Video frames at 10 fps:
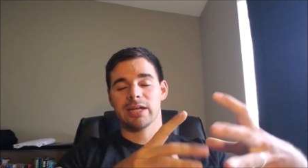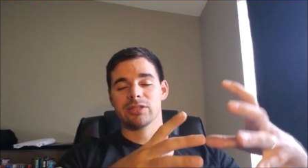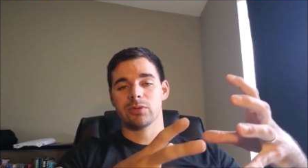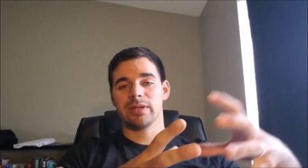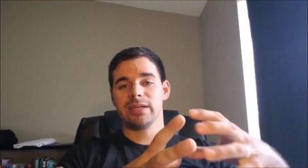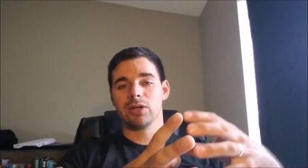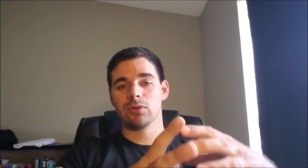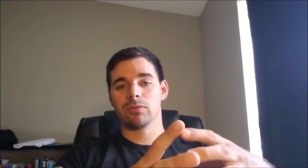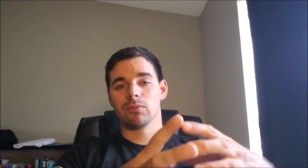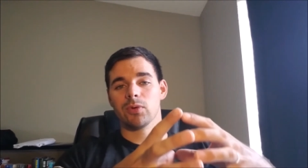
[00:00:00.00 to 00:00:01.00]
So you need to go
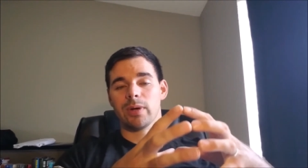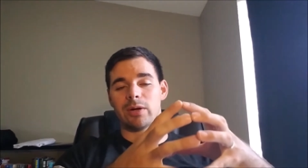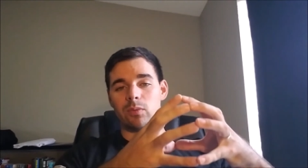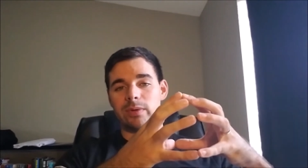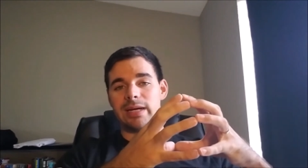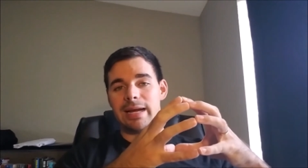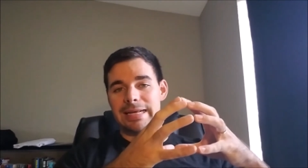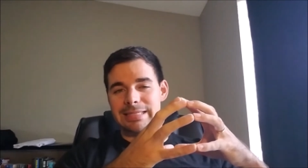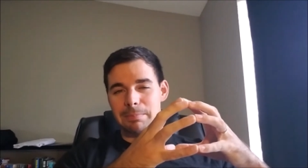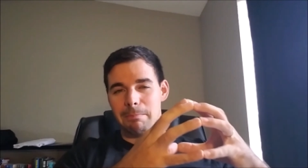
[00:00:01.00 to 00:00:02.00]
through and read
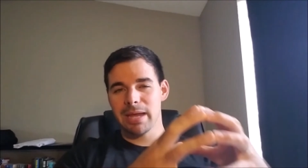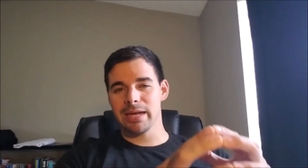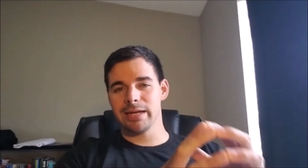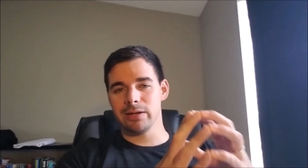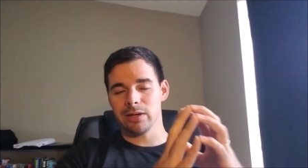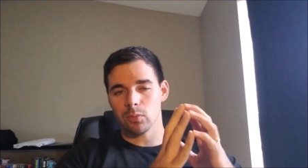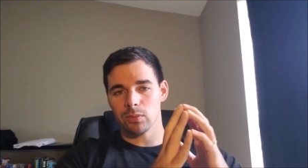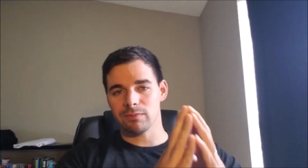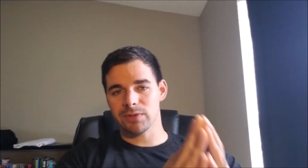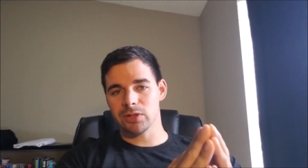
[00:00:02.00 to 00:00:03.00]
as many
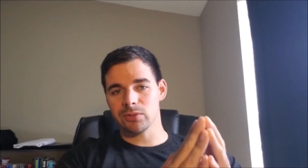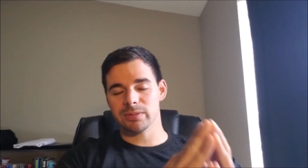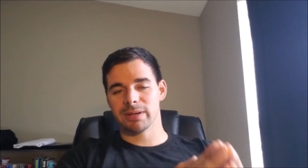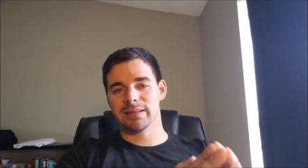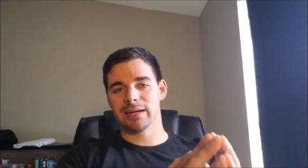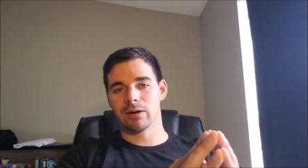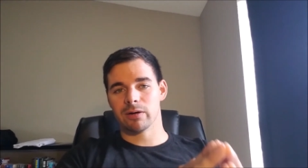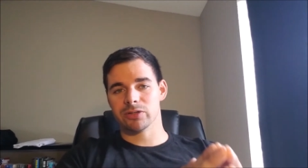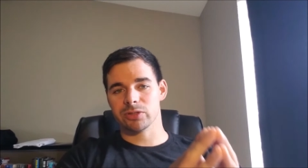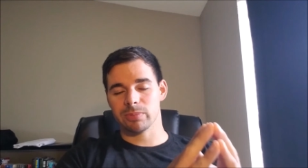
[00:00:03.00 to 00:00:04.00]
reviews about that
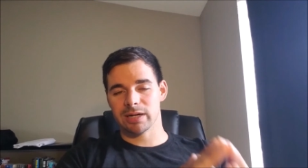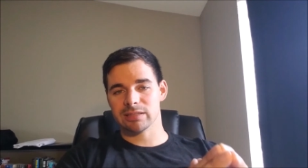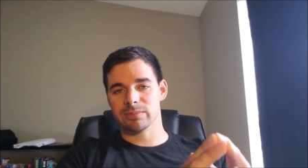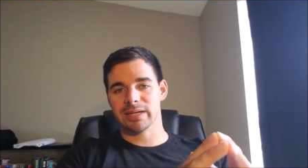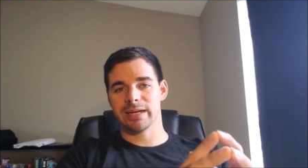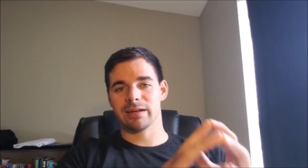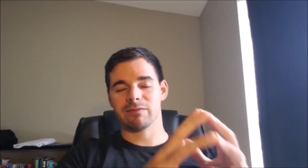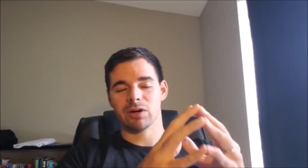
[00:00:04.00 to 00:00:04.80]
car as you possibly can.